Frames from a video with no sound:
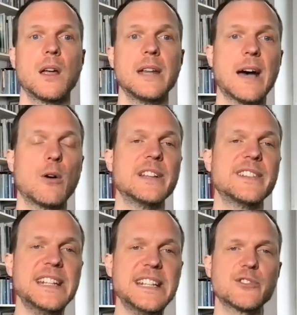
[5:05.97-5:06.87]
Now,
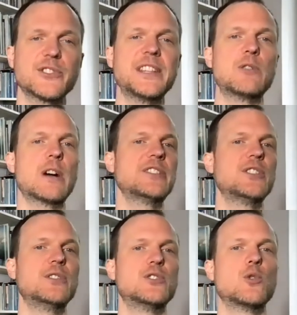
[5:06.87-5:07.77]
it's an interesting
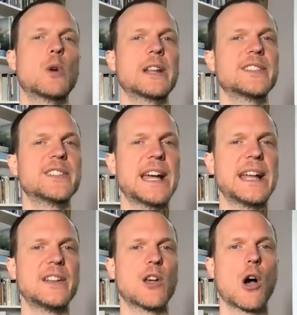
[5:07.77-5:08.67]
question to what
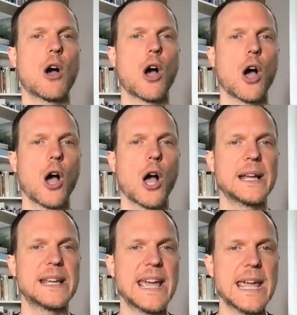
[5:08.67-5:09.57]
extent
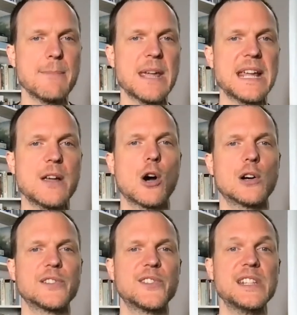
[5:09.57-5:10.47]
gaming
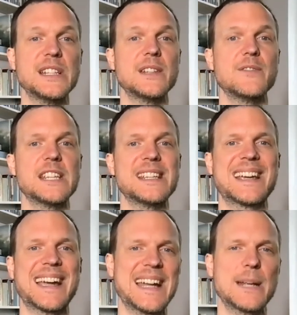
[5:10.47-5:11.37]
on CTV
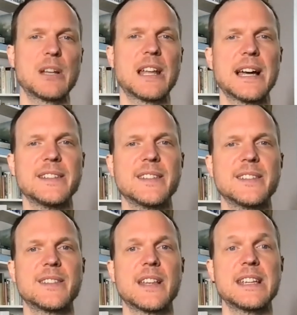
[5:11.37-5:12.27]

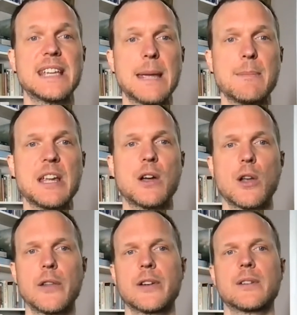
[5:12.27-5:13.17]
cannibalizes gaming on
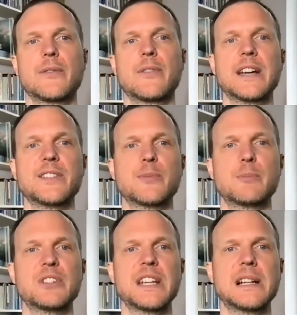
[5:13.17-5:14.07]
other devices,
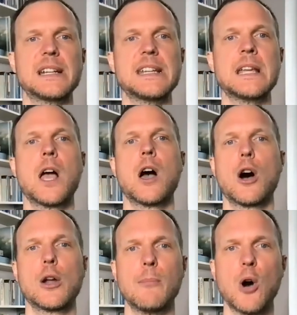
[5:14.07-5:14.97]
particularly
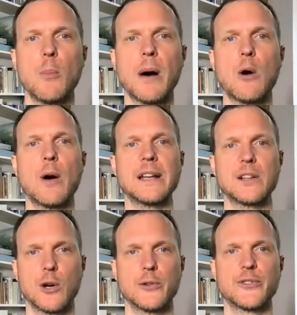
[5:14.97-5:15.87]
on mobile and
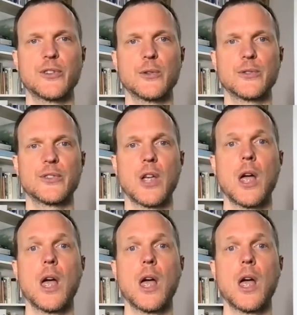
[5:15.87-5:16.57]
consoles.